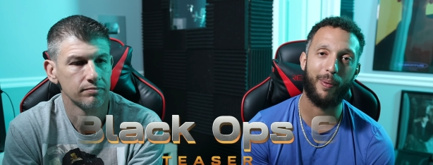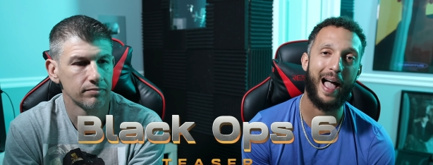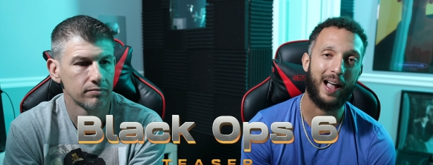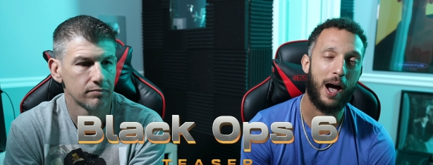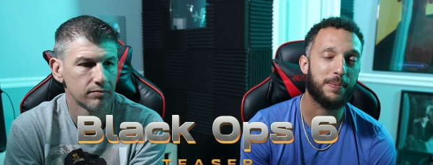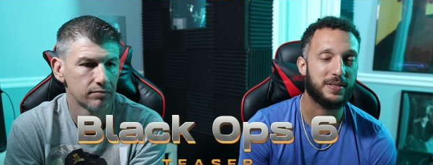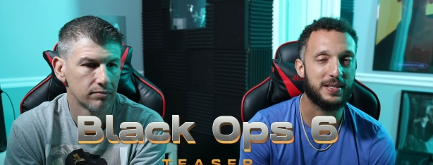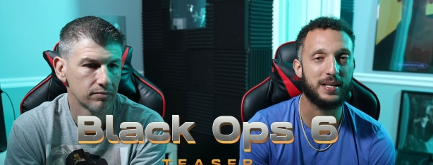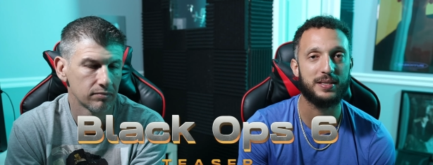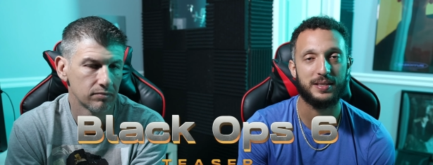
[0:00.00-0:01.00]
Speaker 1: Black Ops
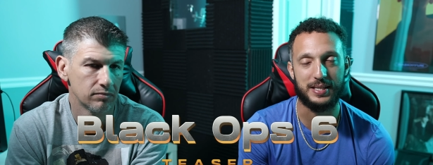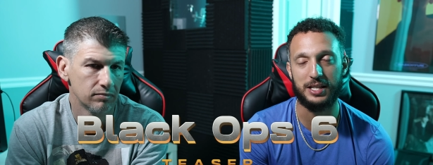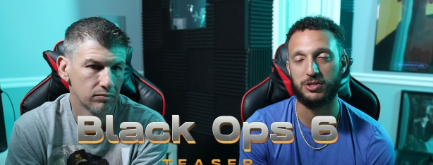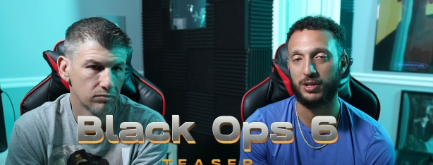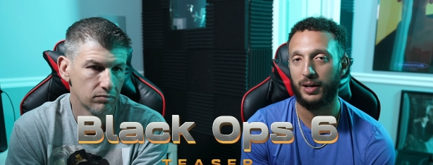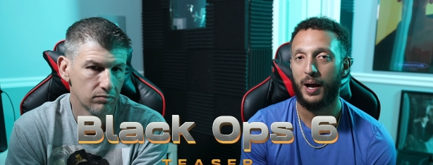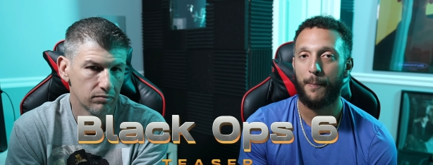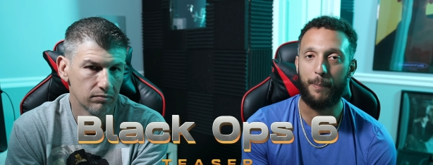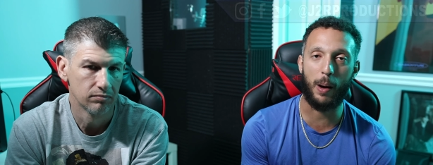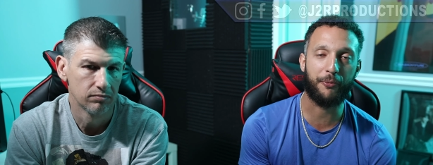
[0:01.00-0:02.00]
6 teaser.
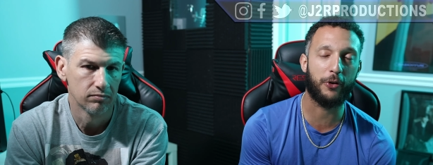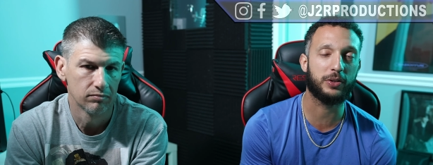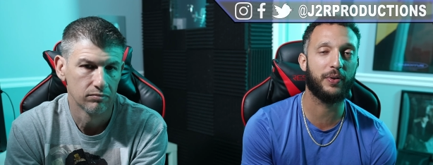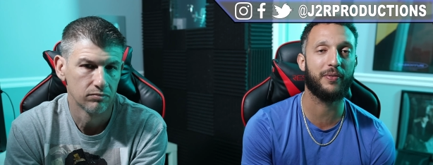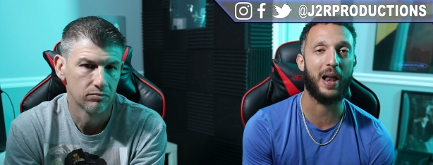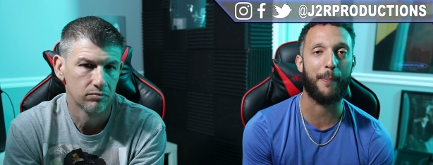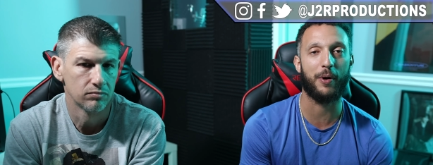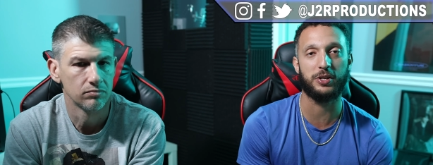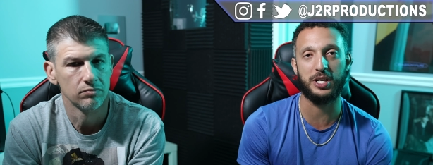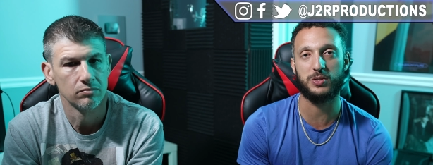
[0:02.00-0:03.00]
But before it's a favorite not
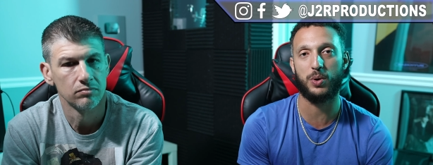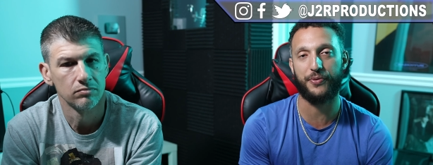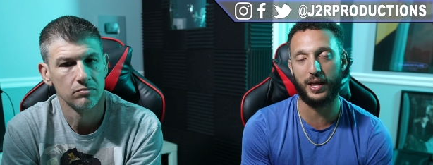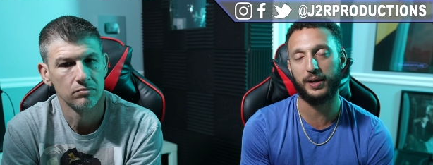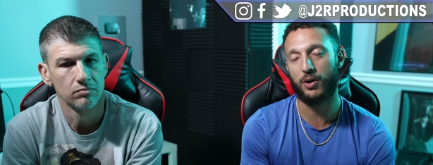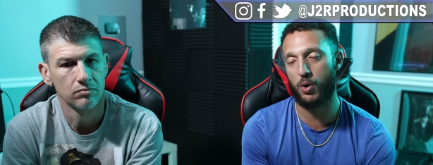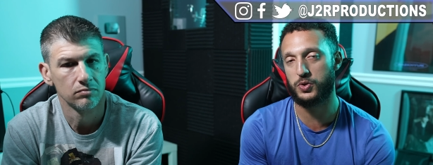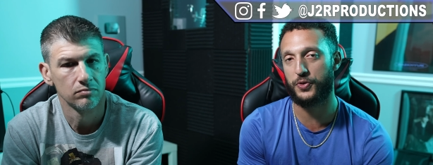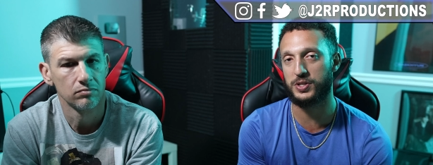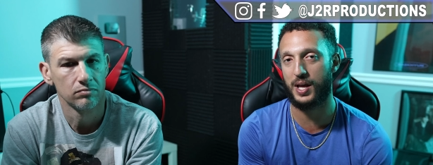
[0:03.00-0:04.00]
part of J2 family or
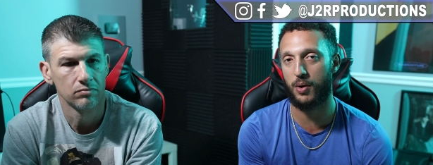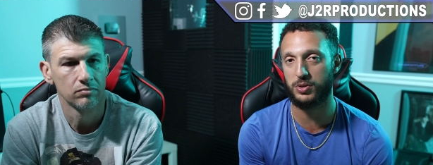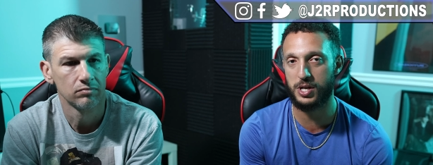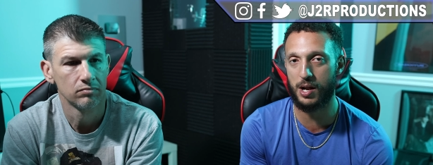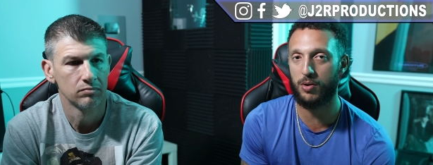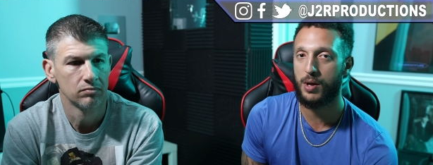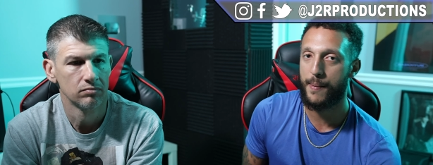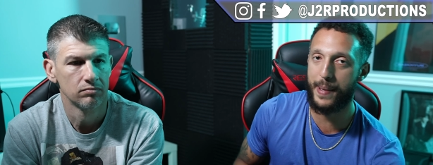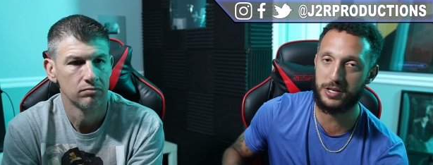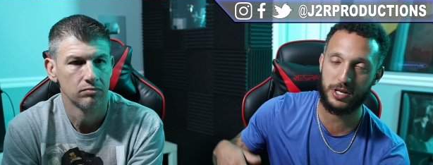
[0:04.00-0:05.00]
it's first time on our channel,
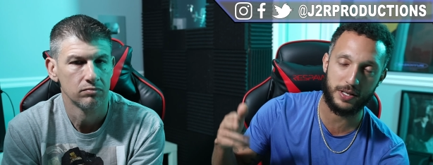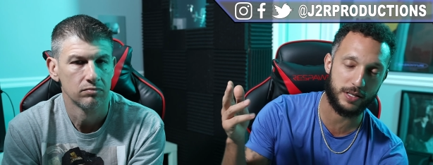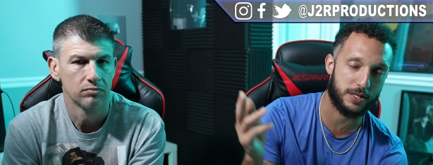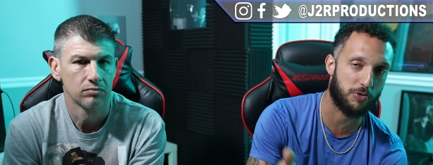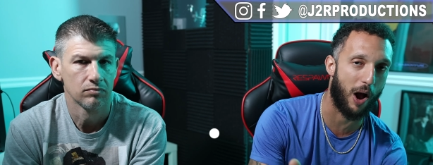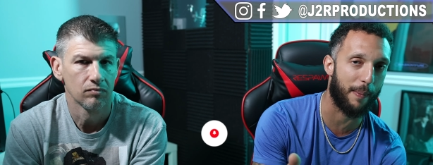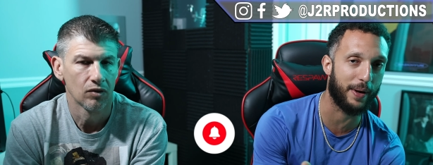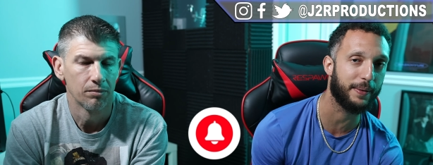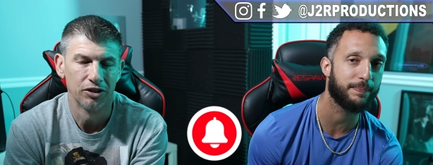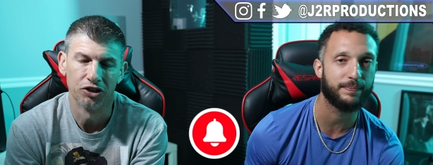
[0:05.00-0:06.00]
make sure you hit the subscribe
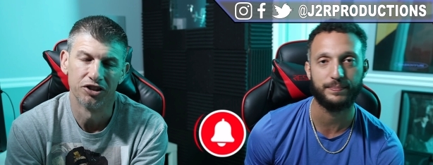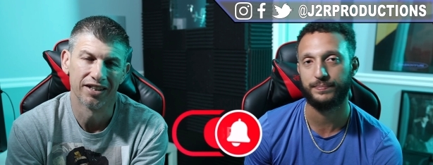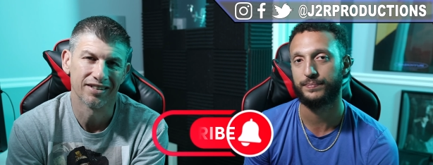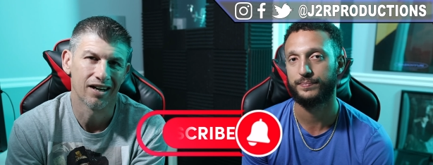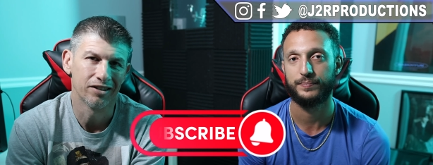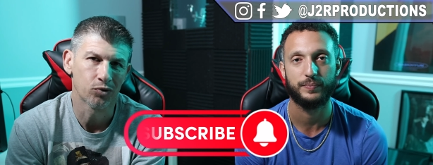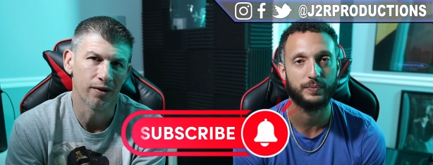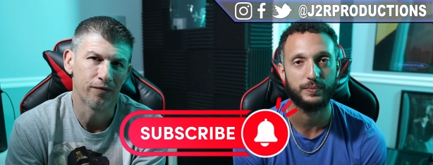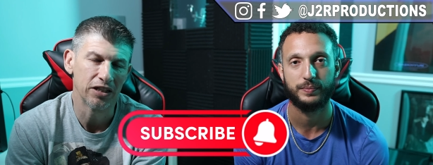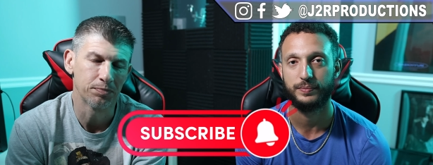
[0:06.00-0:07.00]
button. Make
Speaker 2: sure you check us out on
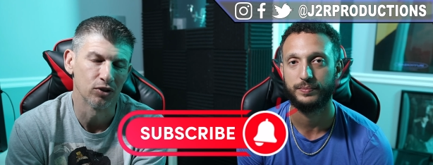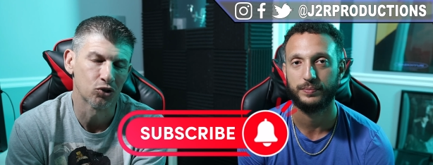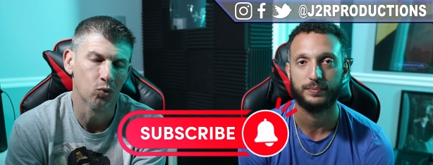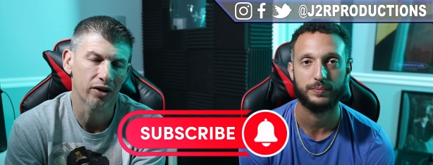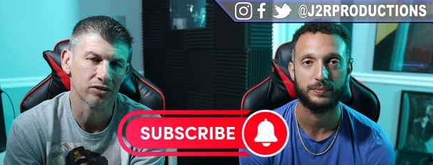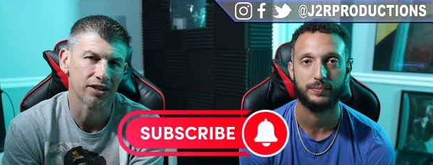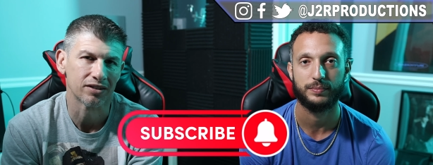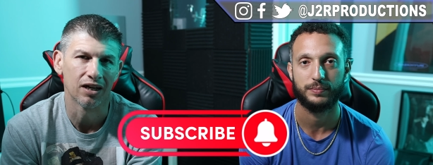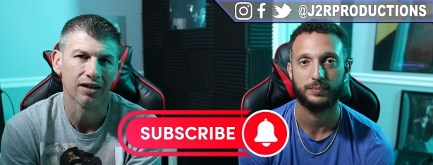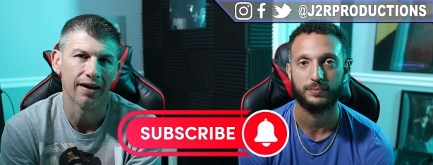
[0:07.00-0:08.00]
Instagram, Facebook, Twitter,
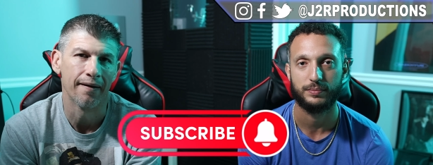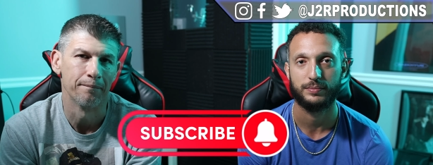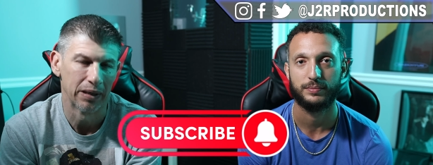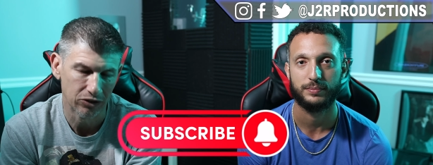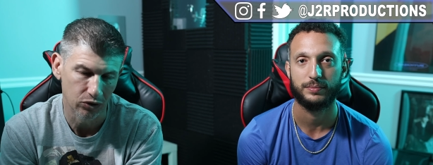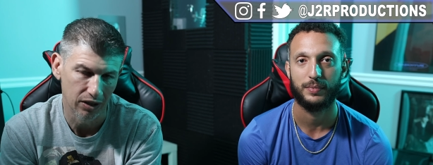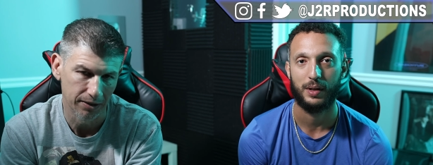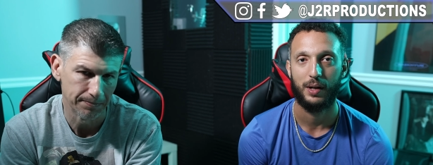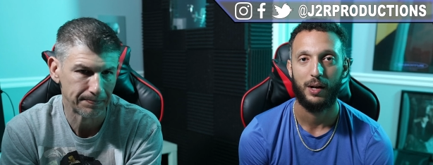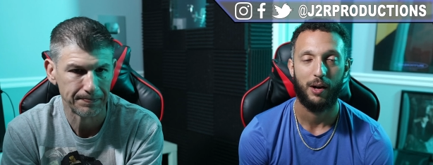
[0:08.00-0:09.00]
TikTok, and
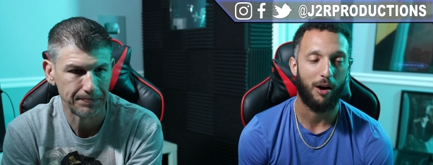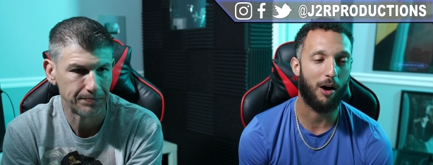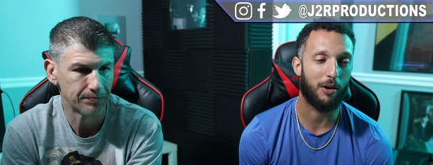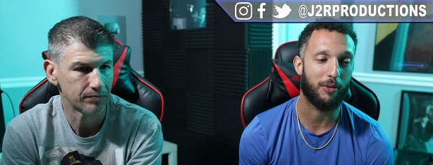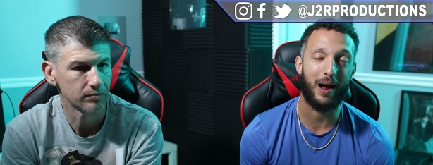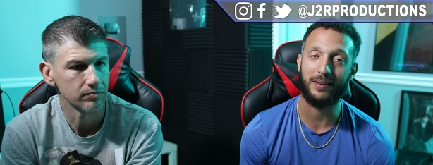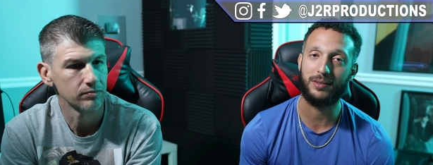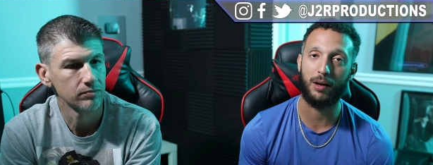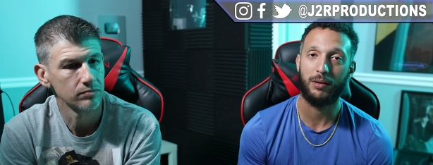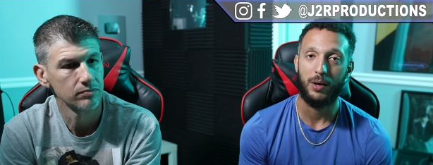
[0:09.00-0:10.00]
Patreon.
Speaker 1: All right,
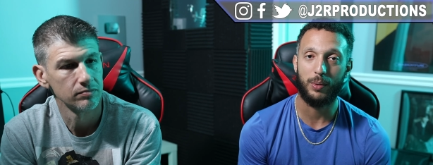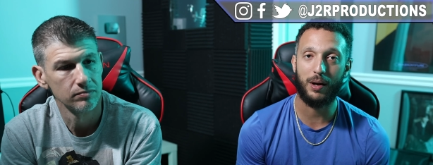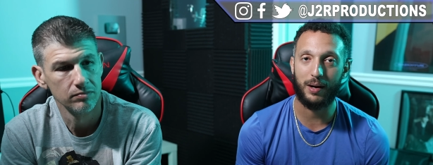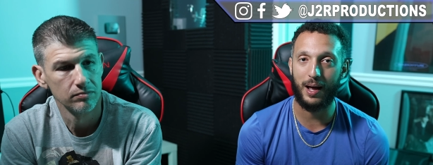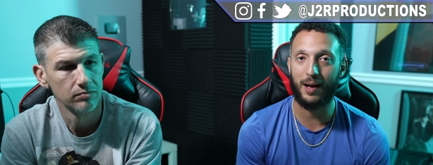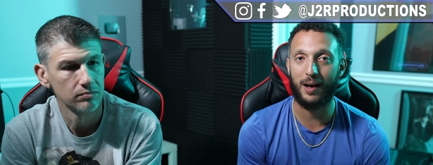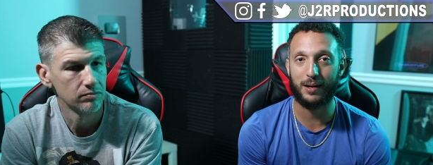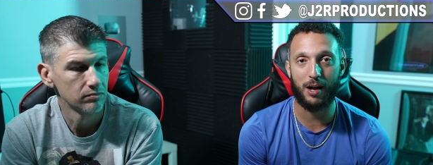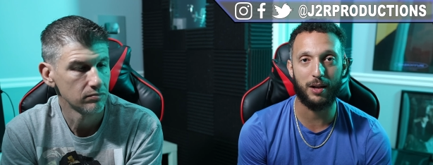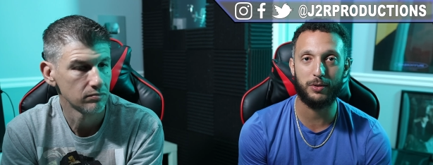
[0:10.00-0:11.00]
so we heard uh,
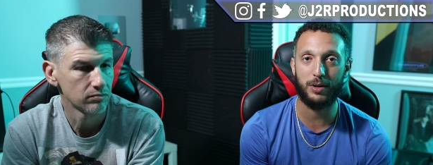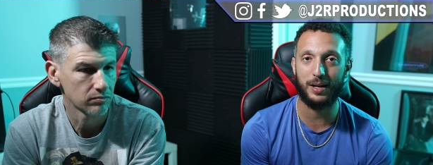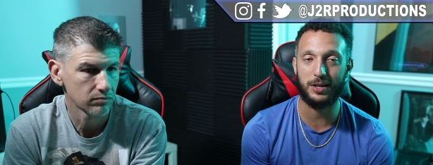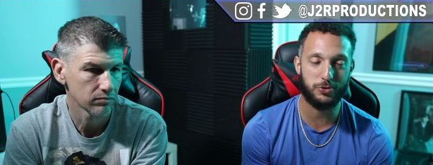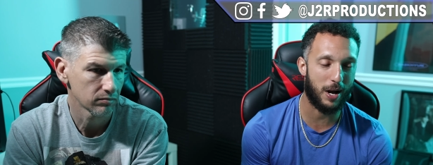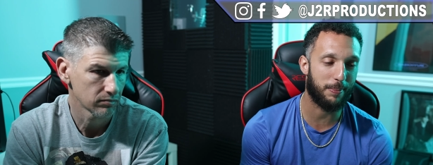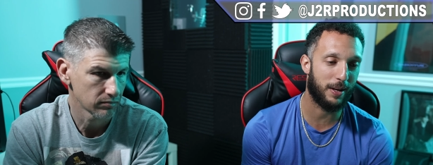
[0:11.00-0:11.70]
Call of Duty and I dropped